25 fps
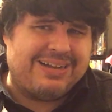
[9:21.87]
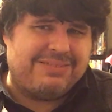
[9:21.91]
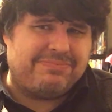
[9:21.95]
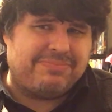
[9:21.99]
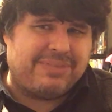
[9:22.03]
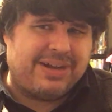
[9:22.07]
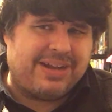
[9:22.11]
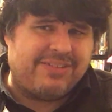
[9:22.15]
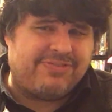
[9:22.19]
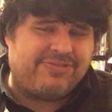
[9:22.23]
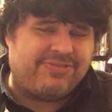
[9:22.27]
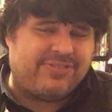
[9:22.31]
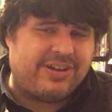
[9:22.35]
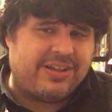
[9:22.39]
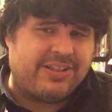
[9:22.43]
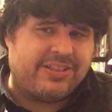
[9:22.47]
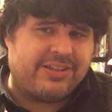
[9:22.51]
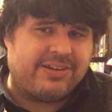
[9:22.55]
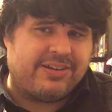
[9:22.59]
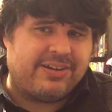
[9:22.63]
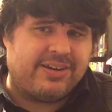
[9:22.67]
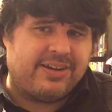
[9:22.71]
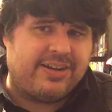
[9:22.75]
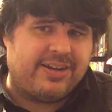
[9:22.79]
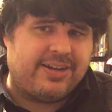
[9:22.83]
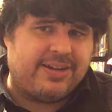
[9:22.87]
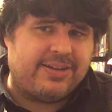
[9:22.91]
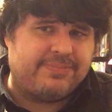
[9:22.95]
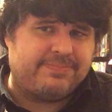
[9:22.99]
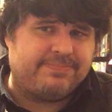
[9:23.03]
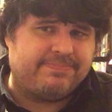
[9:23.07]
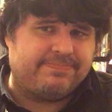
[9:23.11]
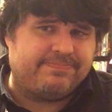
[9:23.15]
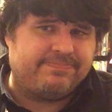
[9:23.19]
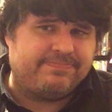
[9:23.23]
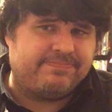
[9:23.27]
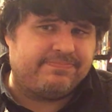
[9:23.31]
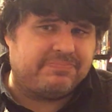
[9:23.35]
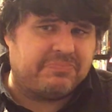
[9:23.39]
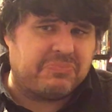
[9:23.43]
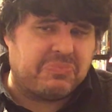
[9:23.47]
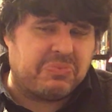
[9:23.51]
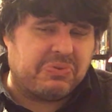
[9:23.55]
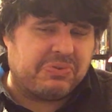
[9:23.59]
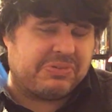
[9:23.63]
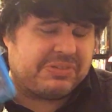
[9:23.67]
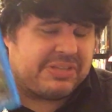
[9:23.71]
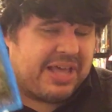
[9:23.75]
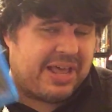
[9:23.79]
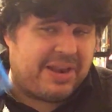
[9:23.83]
My father
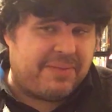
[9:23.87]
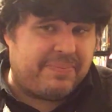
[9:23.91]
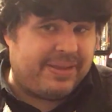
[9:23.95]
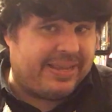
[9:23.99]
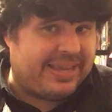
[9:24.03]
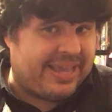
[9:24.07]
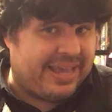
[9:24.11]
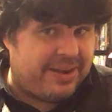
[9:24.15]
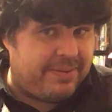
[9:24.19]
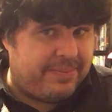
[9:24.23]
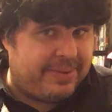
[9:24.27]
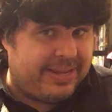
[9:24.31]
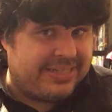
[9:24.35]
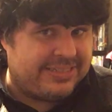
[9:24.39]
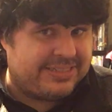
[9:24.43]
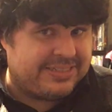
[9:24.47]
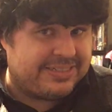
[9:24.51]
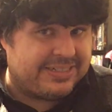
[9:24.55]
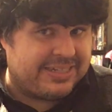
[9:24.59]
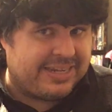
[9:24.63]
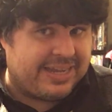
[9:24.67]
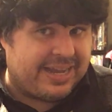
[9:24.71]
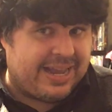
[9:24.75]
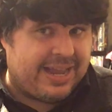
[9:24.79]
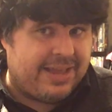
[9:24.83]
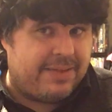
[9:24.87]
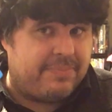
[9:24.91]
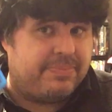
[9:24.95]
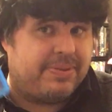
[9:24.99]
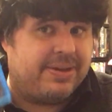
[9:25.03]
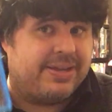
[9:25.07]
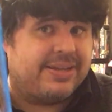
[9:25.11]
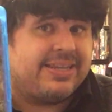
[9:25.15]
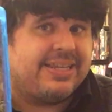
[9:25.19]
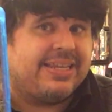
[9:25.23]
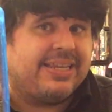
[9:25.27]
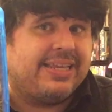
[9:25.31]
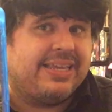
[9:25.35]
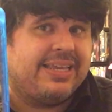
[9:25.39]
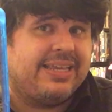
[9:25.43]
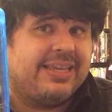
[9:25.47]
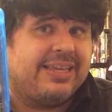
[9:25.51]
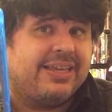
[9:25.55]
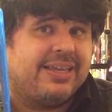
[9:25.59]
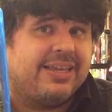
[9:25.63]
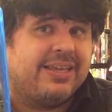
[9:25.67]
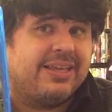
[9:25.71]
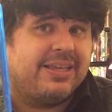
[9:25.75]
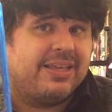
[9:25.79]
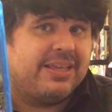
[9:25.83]
was not a big animation guy, but
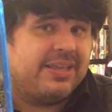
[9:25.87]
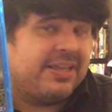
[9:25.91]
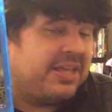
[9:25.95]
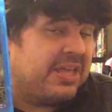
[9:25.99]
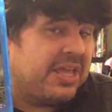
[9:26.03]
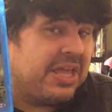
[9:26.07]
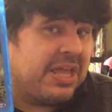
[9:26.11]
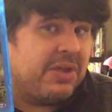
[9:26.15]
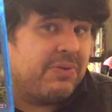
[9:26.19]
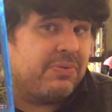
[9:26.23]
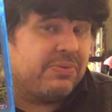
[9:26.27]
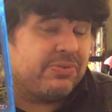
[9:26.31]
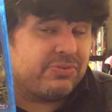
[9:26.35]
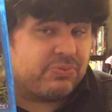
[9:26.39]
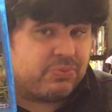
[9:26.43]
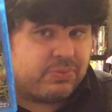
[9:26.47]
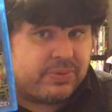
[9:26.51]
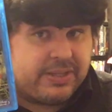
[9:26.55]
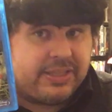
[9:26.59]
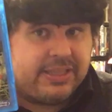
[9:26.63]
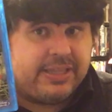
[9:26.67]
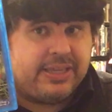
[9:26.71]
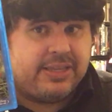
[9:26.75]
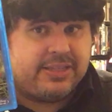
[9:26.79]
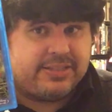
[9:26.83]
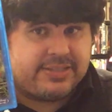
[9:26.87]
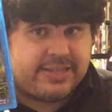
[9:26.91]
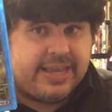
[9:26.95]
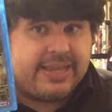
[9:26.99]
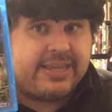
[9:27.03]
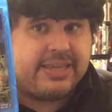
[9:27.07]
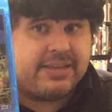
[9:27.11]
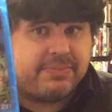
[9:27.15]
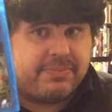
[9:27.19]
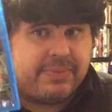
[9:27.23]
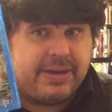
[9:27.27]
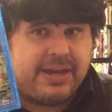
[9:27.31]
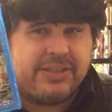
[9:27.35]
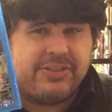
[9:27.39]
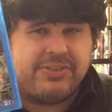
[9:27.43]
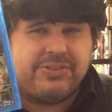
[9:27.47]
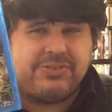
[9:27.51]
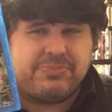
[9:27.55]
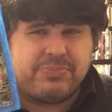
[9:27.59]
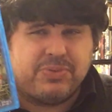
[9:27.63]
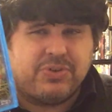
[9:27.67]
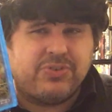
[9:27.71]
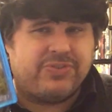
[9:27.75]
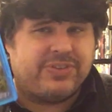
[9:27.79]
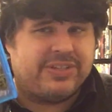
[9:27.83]
he was really taken by
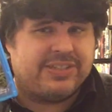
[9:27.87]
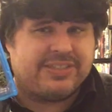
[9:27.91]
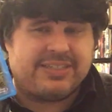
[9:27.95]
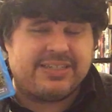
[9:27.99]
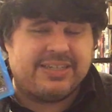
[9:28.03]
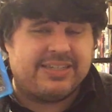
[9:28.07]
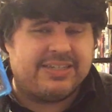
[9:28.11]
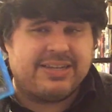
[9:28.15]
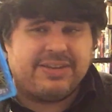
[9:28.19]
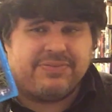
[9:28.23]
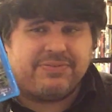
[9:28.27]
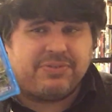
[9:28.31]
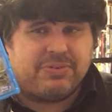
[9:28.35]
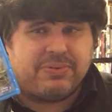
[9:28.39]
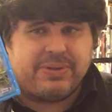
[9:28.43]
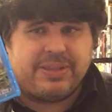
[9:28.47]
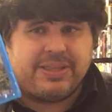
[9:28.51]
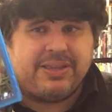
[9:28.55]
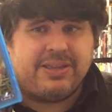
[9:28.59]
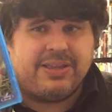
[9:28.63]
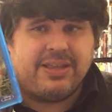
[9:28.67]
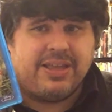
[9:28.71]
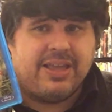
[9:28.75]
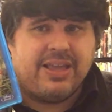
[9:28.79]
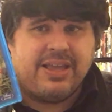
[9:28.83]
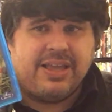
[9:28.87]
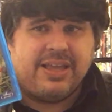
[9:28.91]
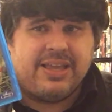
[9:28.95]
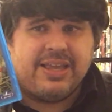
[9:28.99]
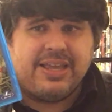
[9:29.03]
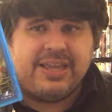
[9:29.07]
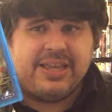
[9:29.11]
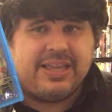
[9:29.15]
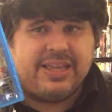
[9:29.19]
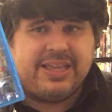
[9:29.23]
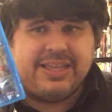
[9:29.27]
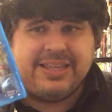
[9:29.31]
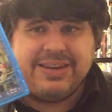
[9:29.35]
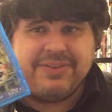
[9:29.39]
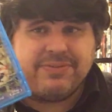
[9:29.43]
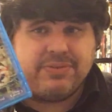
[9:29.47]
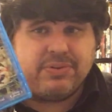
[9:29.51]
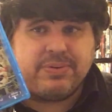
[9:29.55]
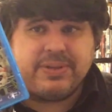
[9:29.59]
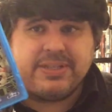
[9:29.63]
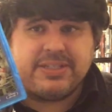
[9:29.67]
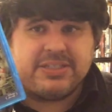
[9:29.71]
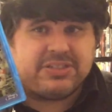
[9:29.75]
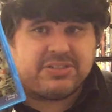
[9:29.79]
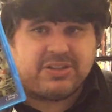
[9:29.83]
those movies. He had never really he never
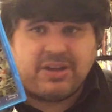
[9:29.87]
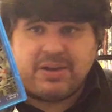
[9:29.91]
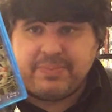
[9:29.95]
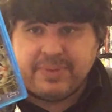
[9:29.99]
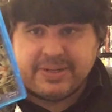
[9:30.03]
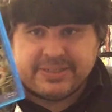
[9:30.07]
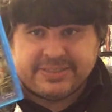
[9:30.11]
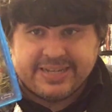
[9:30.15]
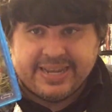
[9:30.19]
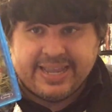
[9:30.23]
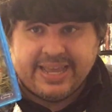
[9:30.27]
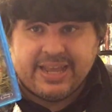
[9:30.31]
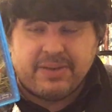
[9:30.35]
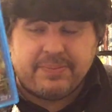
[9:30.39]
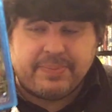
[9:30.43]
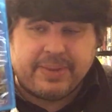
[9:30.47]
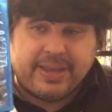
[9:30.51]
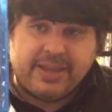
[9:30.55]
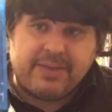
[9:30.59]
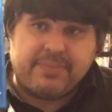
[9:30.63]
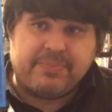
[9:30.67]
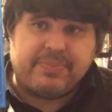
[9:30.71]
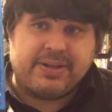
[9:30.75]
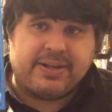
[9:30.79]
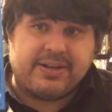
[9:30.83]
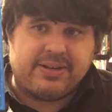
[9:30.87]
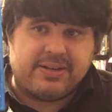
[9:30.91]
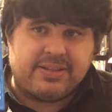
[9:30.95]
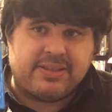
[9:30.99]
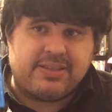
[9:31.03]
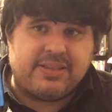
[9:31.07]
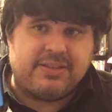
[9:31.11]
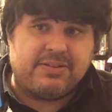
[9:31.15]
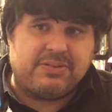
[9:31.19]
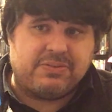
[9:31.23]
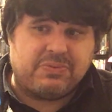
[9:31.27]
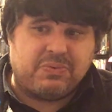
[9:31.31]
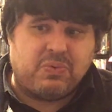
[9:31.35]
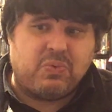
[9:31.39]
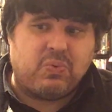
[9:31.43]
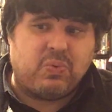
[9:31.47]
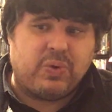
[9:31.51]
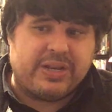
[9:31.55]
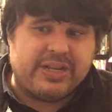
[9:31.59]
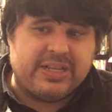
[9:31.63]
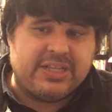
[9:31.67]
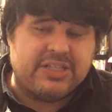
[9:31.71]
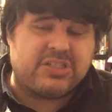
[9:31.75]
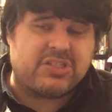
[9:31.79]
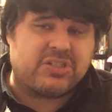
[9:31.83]
really saw much anime, but
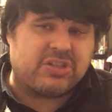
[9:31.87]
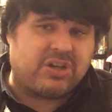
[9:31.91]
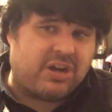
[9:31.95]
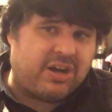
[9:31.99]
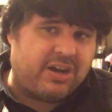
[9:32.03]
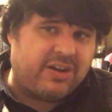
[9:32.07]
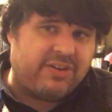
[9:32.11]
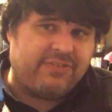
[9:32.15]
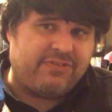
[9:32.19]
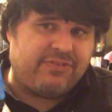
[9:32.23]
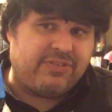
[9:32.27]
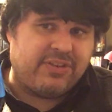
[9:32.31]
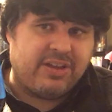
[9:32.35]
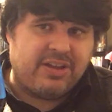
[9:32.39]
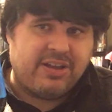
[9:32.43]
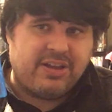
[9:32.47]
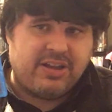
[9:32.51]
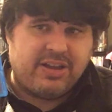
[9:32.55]
what he saw of